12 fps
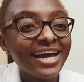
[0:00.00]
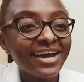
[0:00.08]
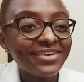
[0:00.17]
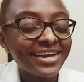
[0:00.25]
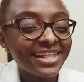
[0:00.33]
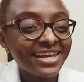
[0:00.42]
I
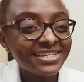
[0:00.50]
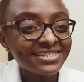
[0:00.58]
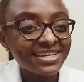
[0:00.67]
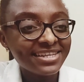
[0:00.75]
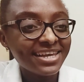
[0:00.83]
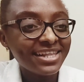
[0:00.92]
realized
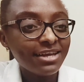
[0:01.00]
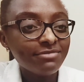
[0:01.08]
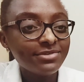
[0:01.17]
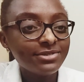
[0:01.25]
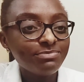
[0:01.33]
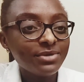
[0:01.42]
that I
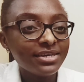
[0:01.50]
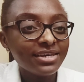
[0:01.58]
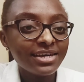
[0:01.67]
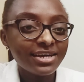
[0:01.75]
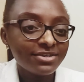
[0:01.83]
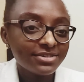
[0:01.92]
loved
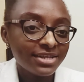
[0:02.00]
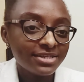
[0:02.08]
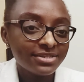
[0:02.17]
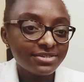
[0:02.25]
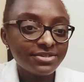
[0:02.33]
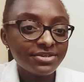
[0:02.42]
speaking out,
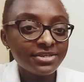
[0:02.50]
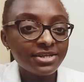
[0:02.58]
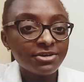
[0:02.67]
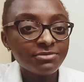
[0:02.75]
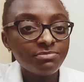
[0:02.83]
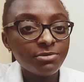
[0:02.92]
and it turned
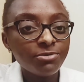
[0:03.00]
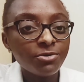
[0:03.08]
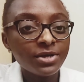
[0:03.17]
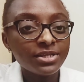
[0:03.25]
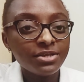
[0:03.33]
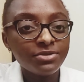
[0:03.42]
out people
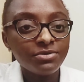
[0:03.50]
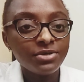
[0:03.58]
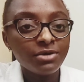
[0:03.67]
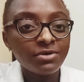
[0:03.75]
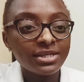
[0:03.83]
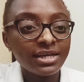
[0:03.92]
wanted to
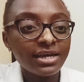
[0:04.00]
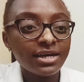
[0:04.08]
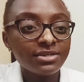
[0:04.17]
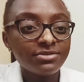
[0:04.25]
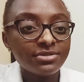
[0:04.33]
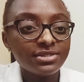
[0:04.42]
hear what I
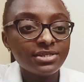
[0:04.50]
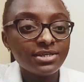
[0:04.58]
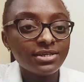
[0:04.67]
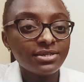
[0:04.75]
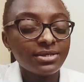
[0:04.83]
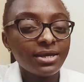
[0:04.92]
had to
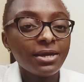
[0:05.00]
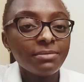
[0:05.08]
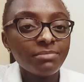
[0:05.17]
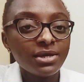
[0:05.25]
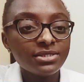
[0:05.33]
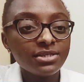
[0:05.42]
say.
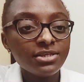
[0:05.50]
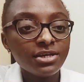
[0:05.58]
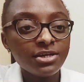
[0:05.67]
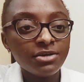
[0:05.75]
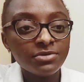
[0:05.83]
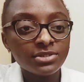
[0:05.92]
My
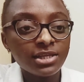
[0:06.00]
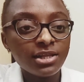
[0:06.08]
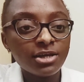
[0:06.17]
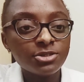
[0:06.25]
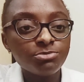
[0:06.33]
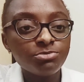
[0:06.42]
senior year was a large